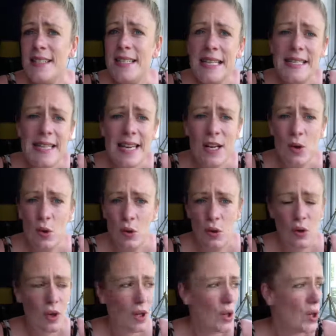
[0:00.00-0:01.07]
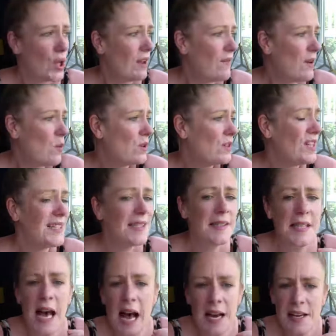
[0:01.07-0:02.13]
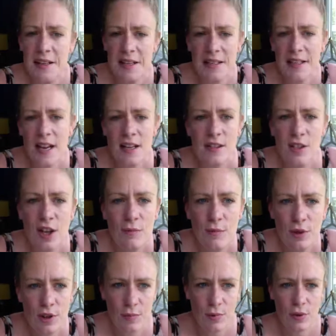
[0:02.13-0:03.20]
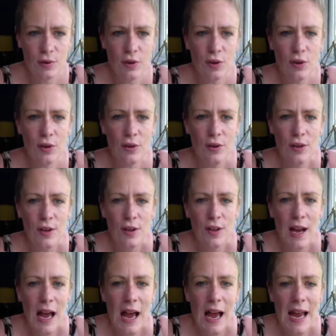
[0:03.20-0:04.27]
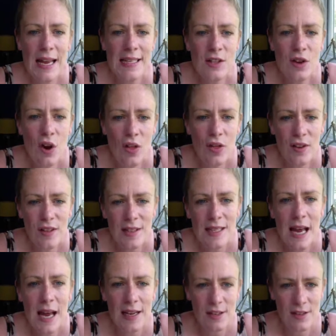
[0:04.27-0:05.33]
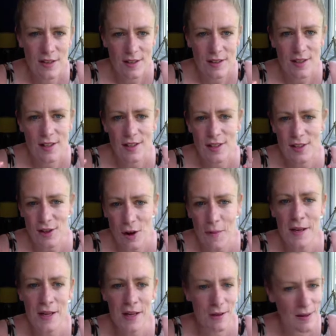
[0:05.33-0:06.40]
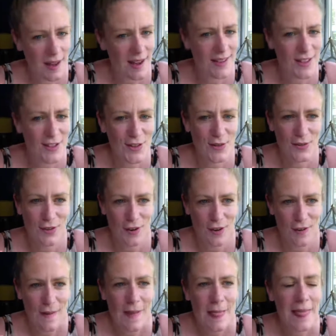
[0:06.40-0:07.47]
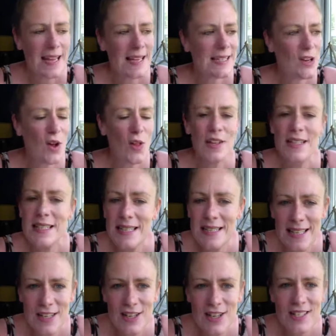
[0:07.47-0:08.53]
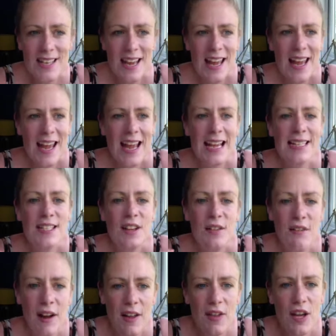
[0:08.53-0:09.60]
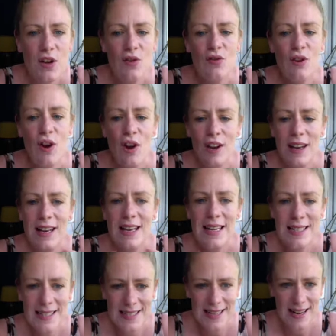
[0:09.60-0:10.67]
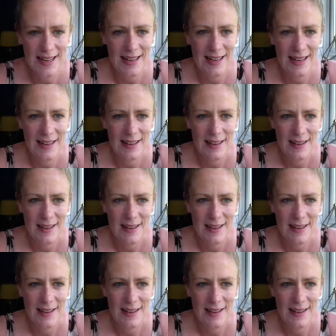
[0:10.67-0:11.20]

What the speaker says: dizzy or if I wasn't as tired, I'd get so much more done. It's not the tiredness that's stopping you getting stuff done. It's not the dizziness. It's the fact that you're not listening